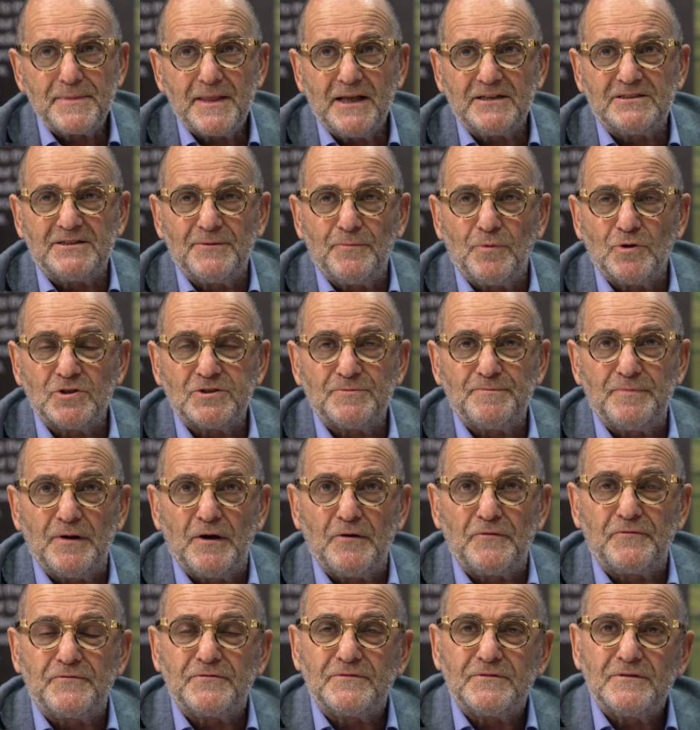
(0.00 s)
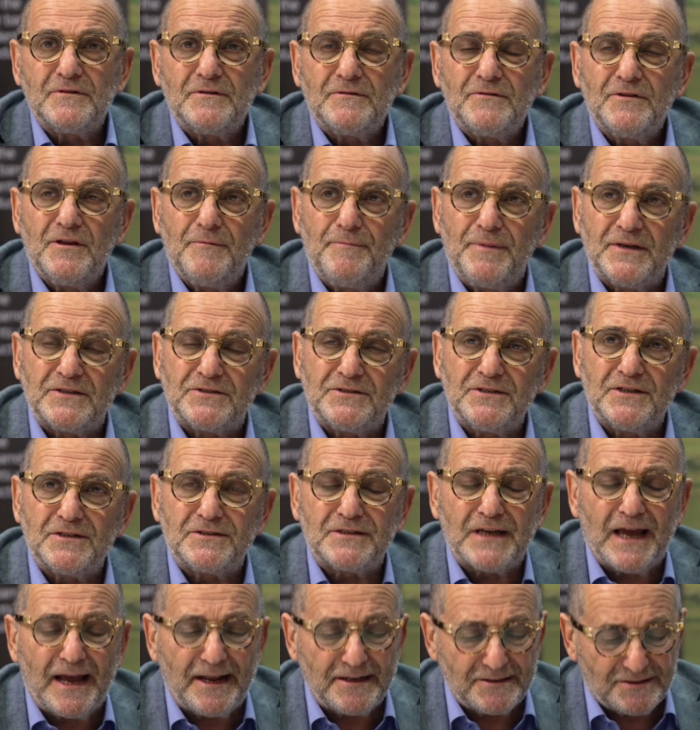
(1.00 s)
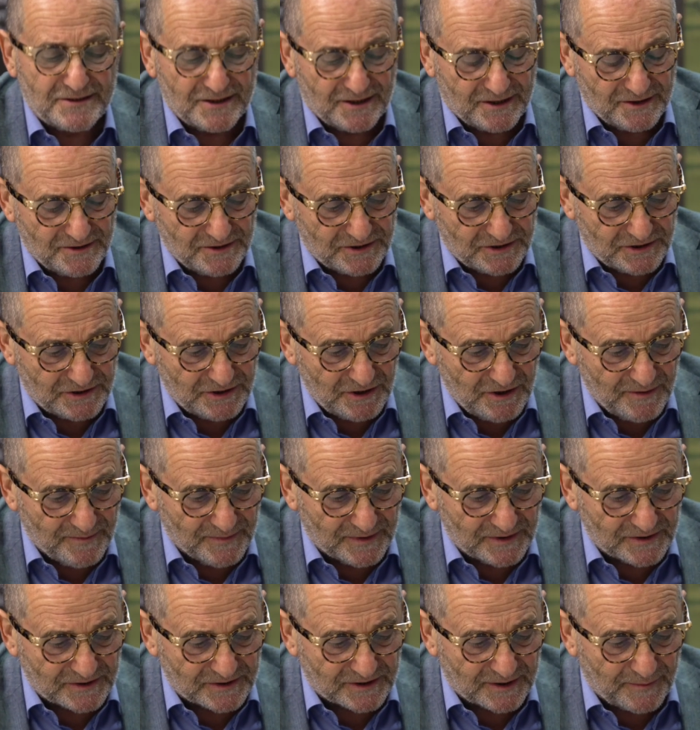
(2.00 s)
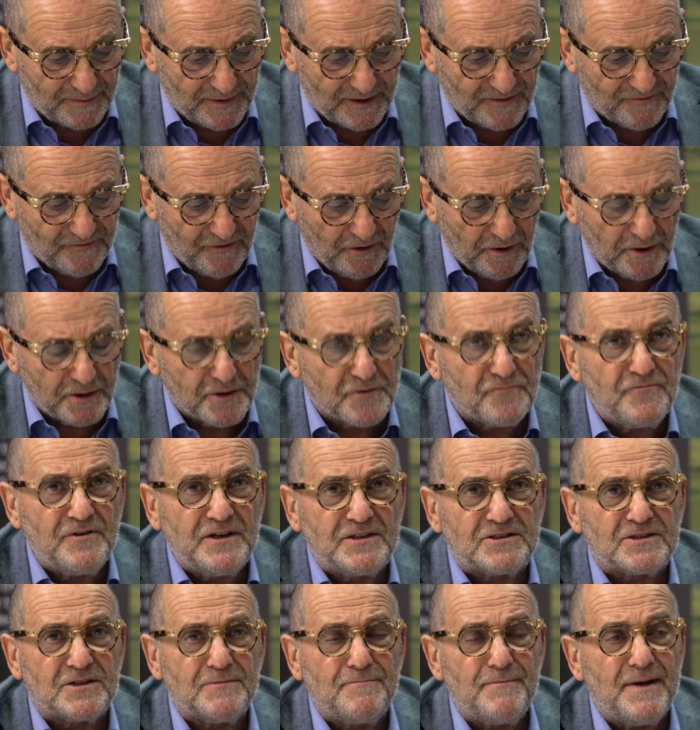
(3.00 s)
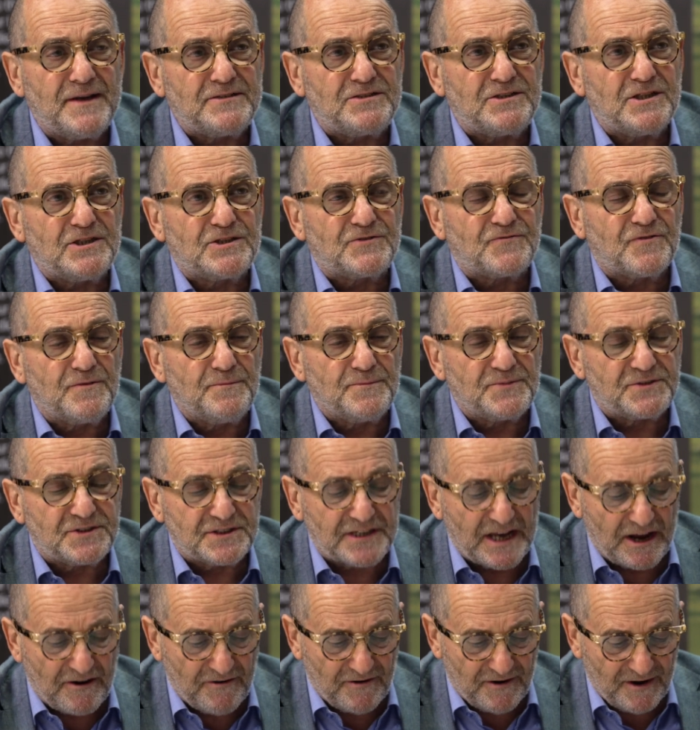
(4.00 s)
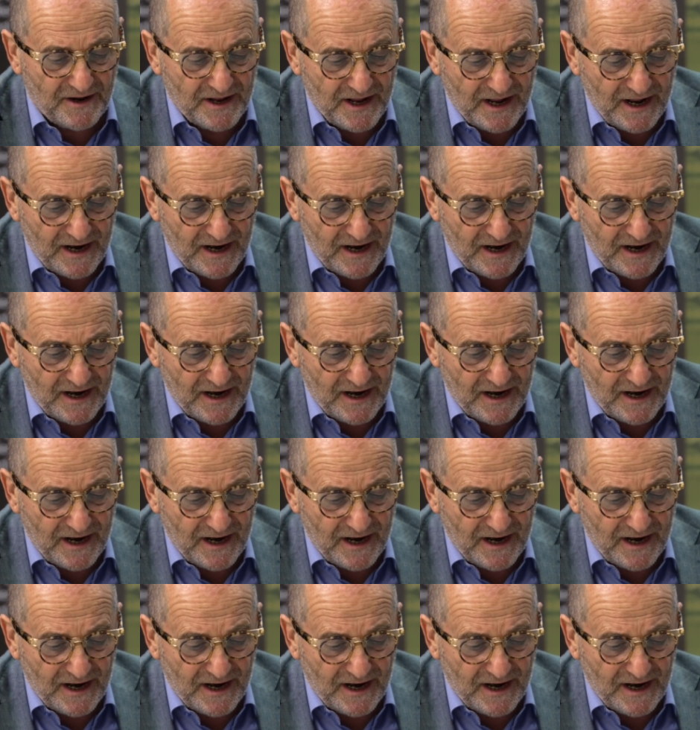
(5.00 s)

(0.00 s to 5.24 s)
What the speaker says: It's important to both the business and to consumers. I mean, following a recent message from Sarah